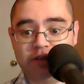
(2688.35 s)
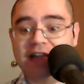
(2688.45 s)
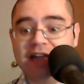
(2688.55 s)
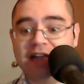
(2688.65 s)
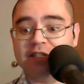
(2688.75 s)
if
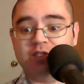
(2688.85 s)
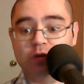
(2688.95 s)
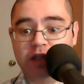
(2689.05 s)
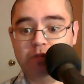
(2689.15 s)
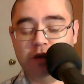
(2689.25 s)
that's the way
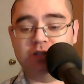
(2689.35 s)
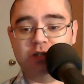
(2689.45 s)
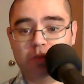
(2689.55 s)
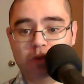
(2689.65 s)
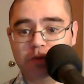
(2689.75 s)
they built it
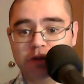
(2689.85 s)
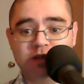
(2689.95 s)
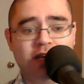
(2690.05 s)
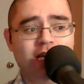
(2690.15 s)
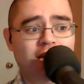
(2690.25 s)
on purpose,
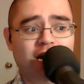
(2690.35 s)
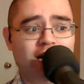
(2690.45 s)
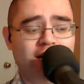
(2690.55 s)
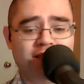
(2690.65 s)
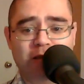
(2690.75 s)

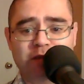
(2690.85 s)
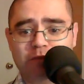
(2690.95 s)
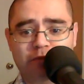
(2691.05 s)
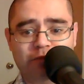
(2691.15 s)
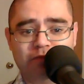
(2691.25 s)
I mean,